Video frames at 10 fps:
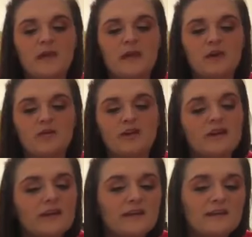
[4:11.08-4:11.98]

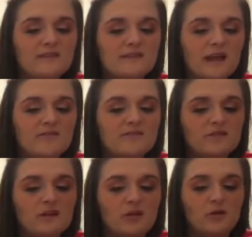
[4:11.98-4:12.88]
Cranking his neck to
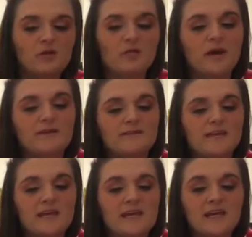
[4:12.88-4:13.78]
look northwest,
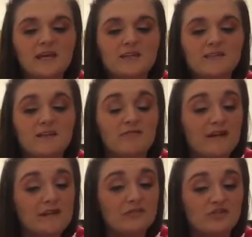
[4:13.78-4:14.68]
he could see
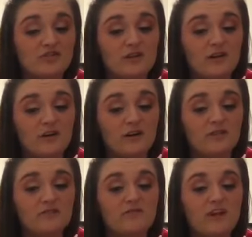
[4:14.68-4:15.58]
Randall Street
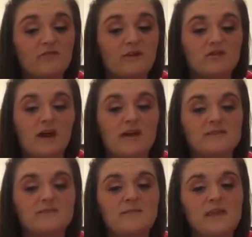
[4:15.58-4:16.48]
across the railroad
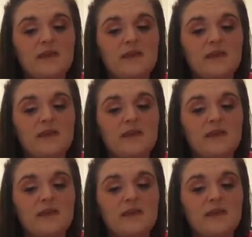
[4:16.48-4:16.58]
tracks.